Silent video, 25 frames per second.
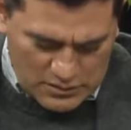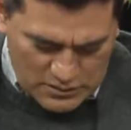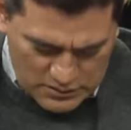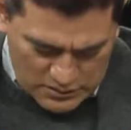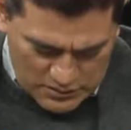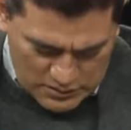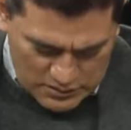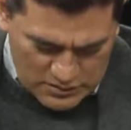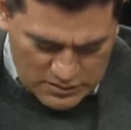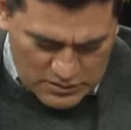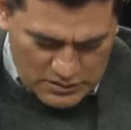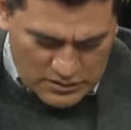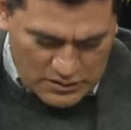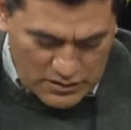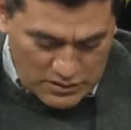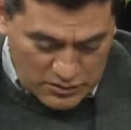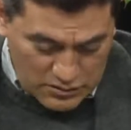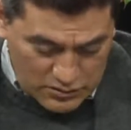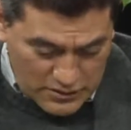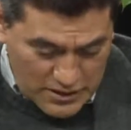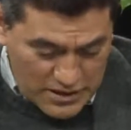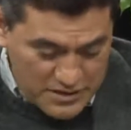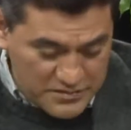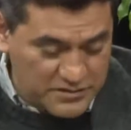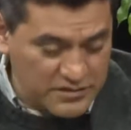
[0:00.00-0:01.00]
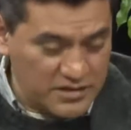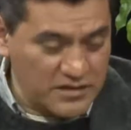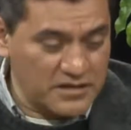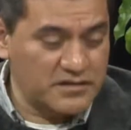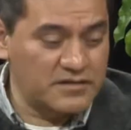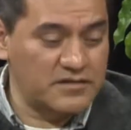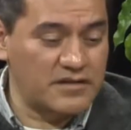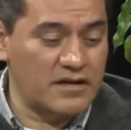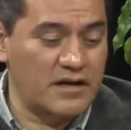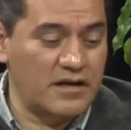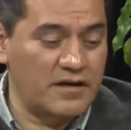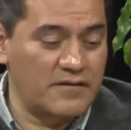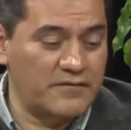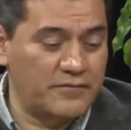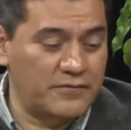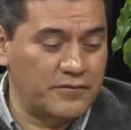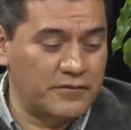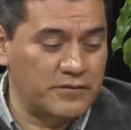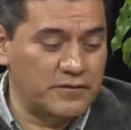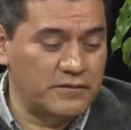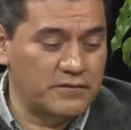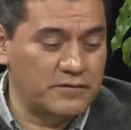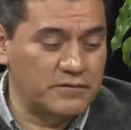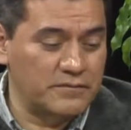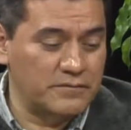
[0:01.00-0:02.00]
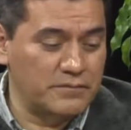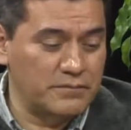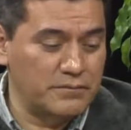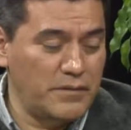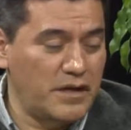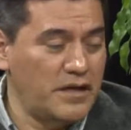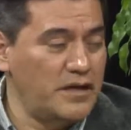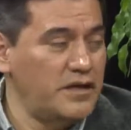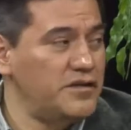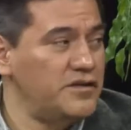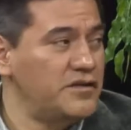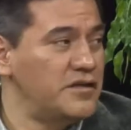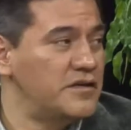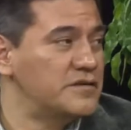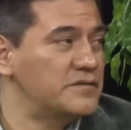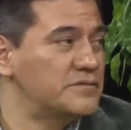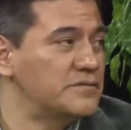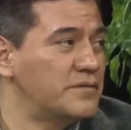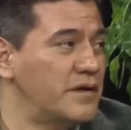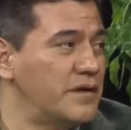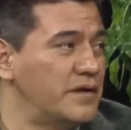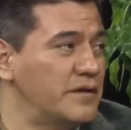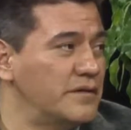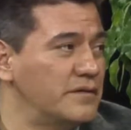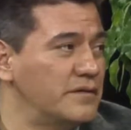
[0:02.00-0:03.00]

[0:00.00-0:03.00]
the United States for many years, right?